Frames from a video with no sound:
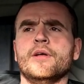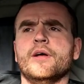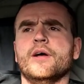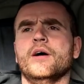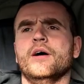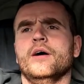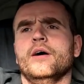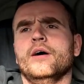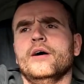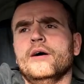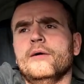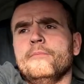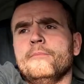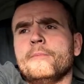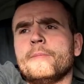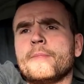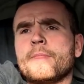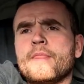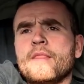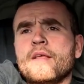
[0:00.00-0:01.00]
The
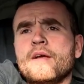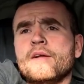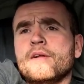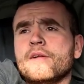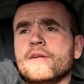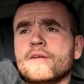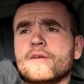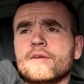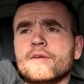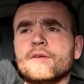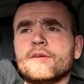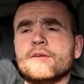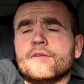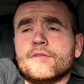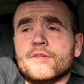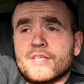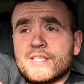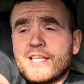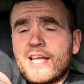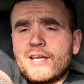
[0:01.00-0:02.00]

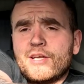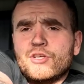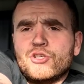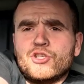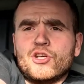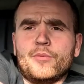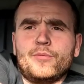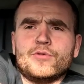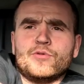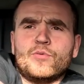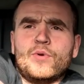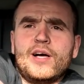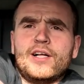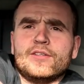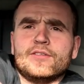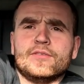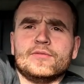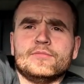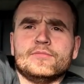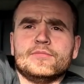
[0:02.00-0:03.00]
second job as well,
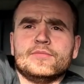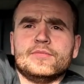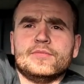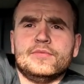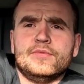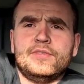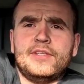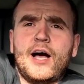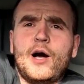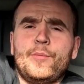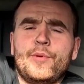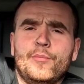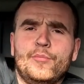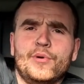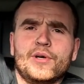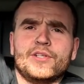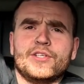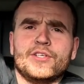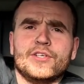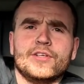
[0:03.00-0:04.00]
that'll be
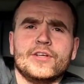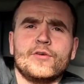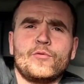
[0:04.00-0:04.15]
brilliant.